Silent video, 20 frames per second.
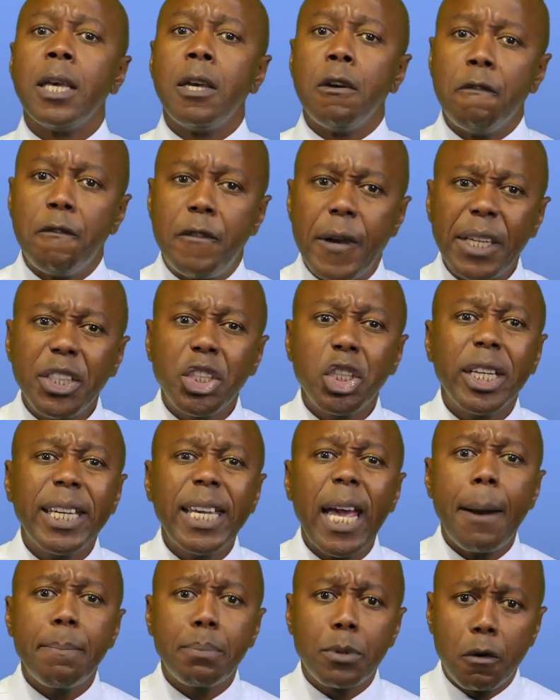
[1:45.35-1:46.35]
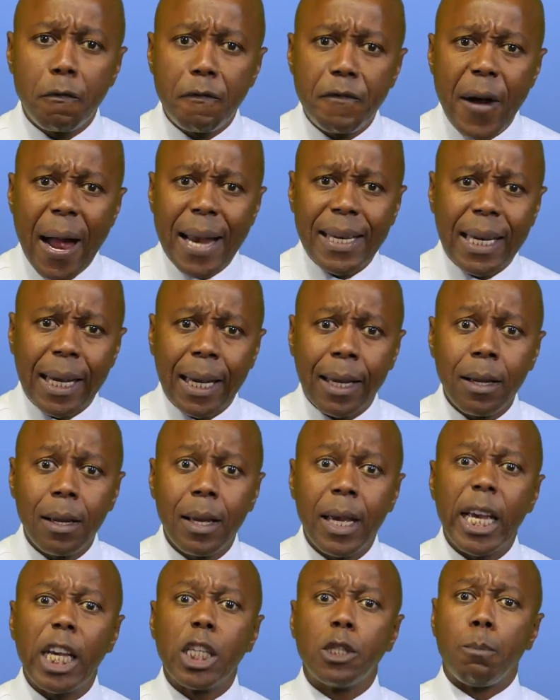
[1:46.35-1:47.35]
venture capital funding
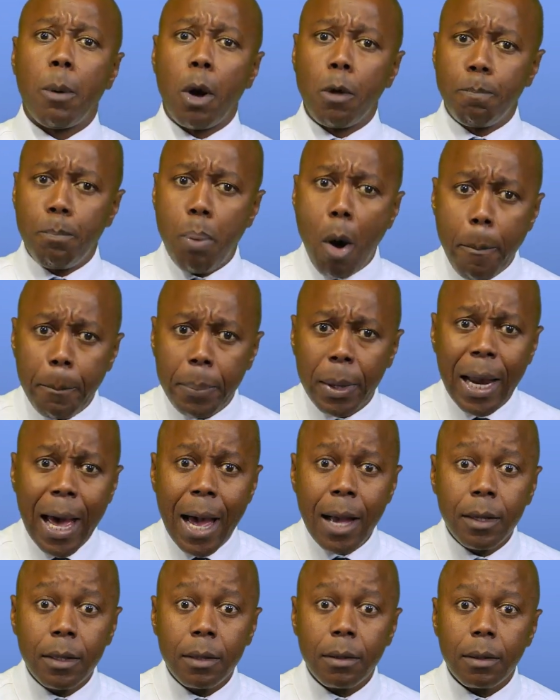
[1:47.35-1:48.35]
is both popular